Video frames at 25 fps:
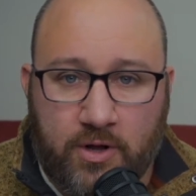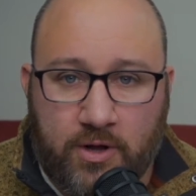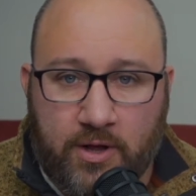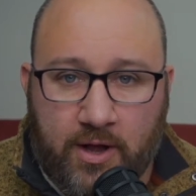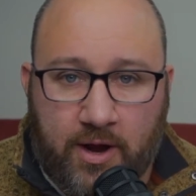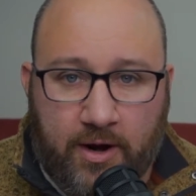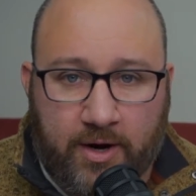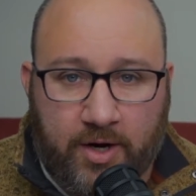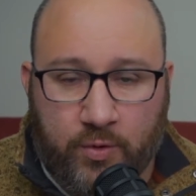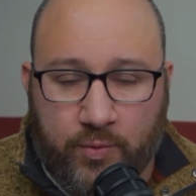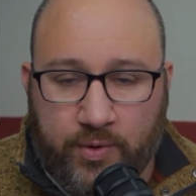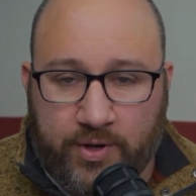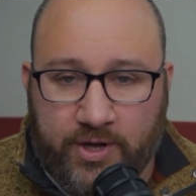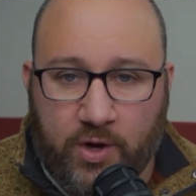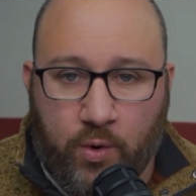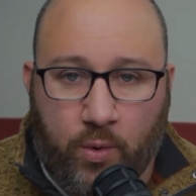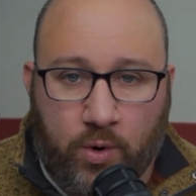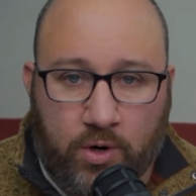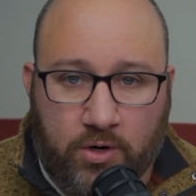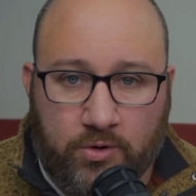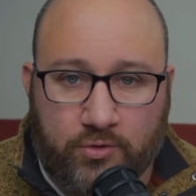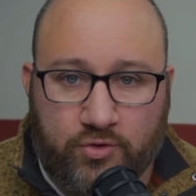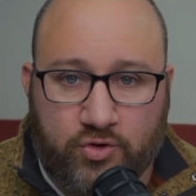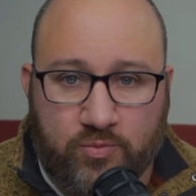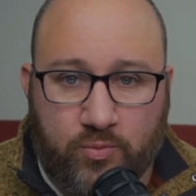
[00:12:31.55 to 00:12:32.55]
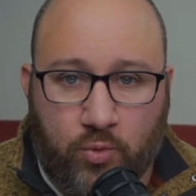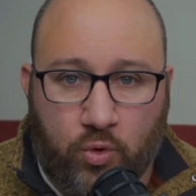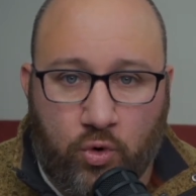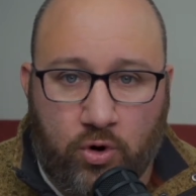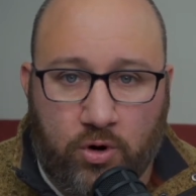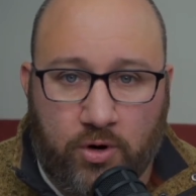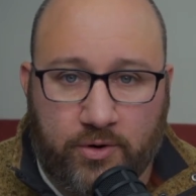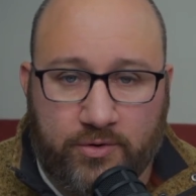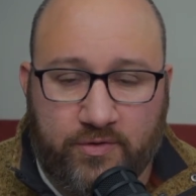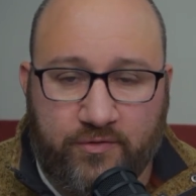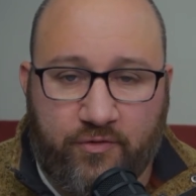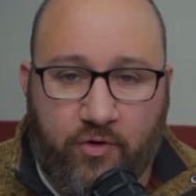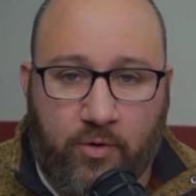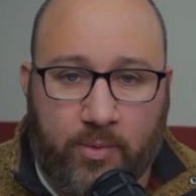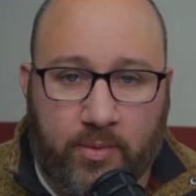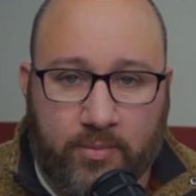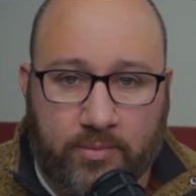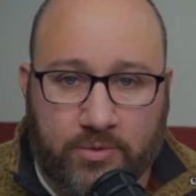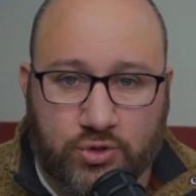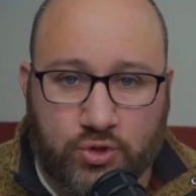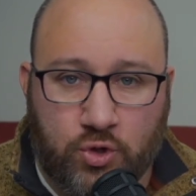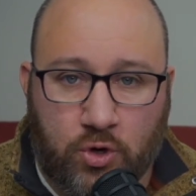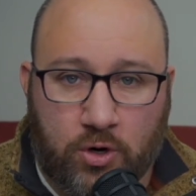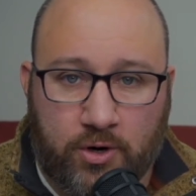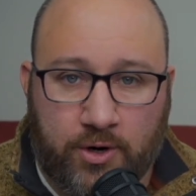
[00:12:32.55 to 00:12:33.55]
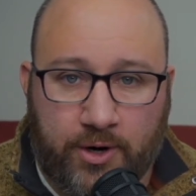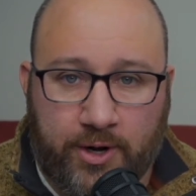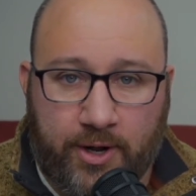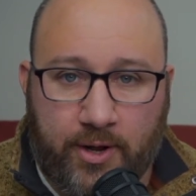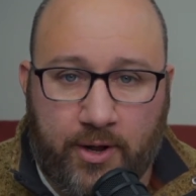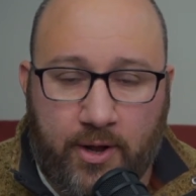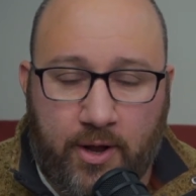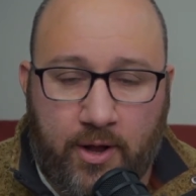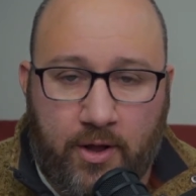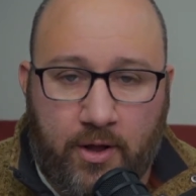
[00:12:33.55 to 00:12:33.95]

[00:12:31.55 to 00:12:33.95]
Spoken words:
how do we get one or two more to form a majority?